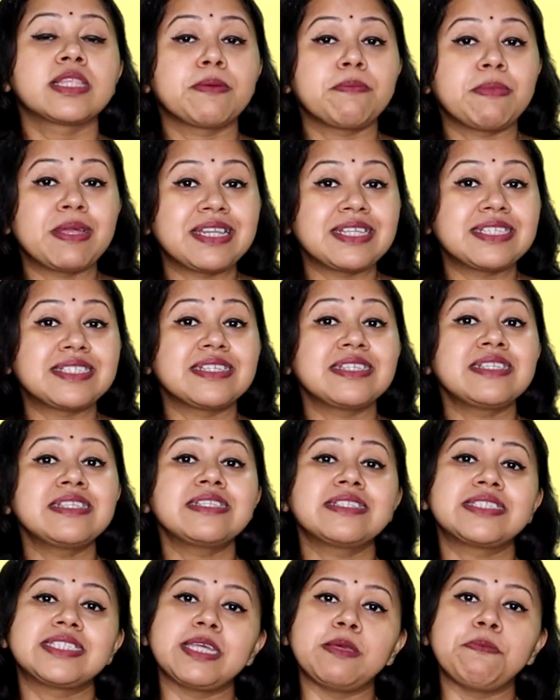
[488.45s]
the
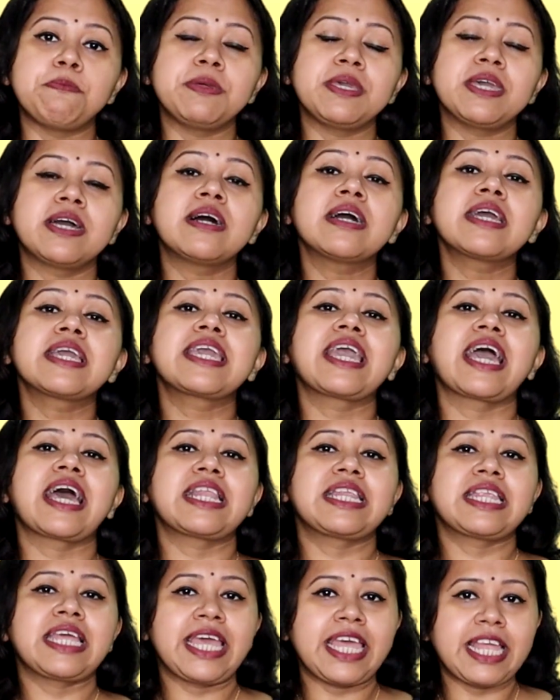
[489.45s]
medicine Sepia
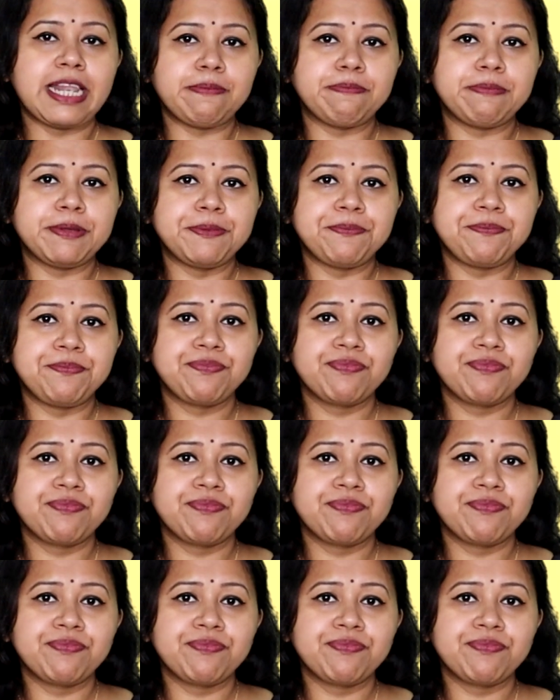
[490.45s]
can help.